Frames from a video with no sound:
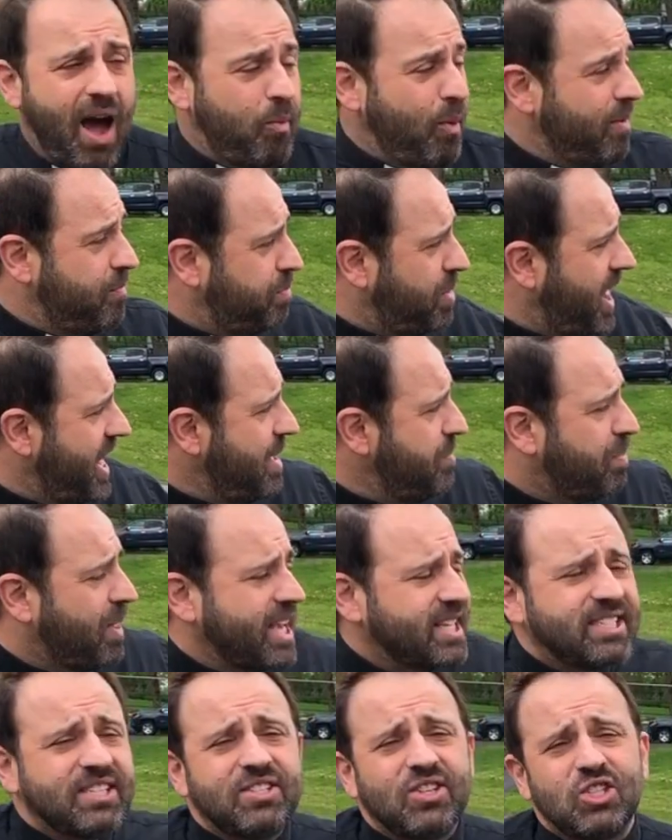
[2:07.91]
We have plenty of
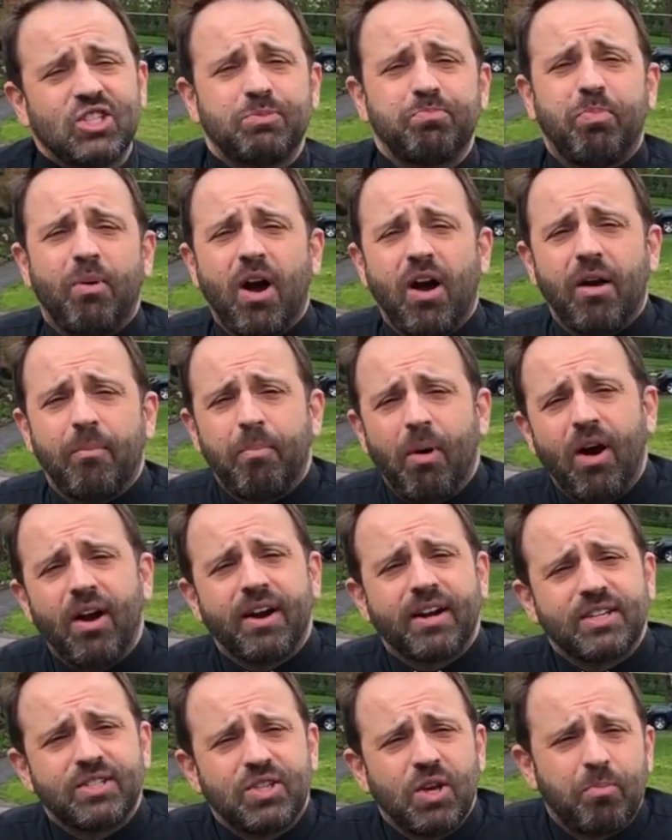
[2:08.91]
places to
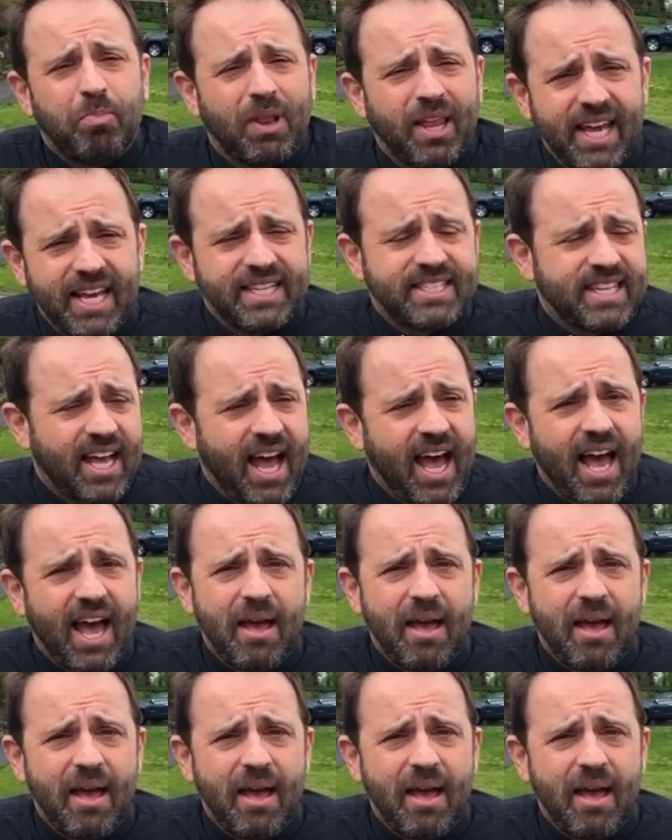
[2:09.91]
park, so please